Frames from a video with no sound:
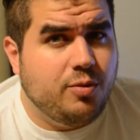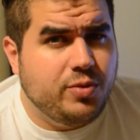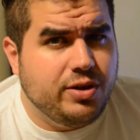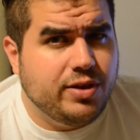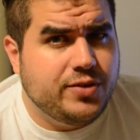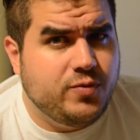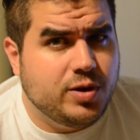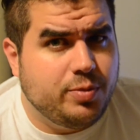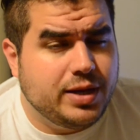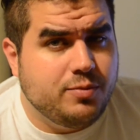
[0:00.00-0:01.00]
I'm really looking
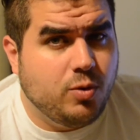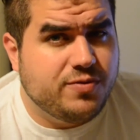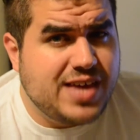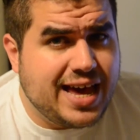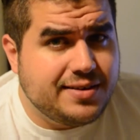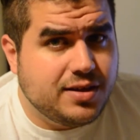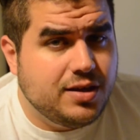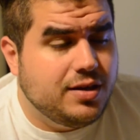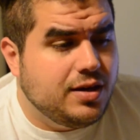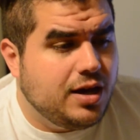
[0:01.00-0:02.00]
forward to playing more of that.
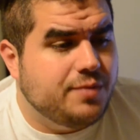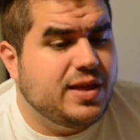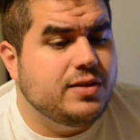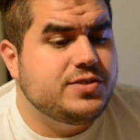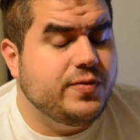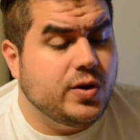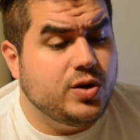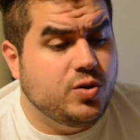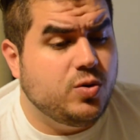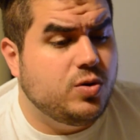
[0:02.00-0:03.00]
That looks
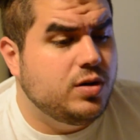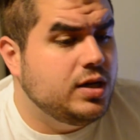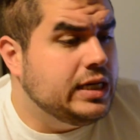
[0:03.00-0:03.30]
very cool.